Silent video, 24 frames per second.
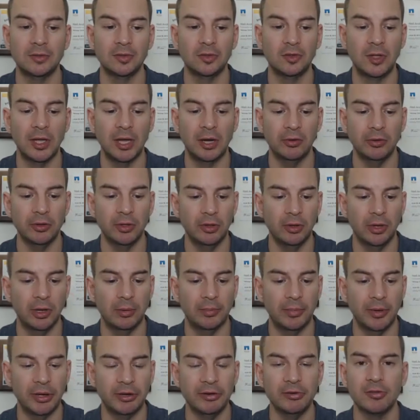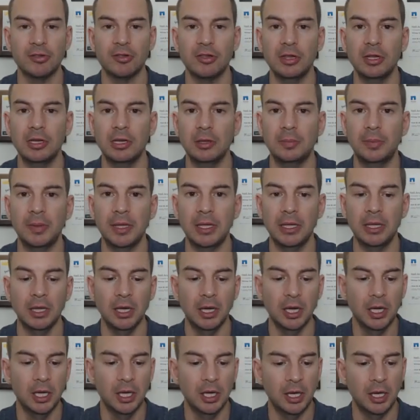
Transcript: to tell you about CDP.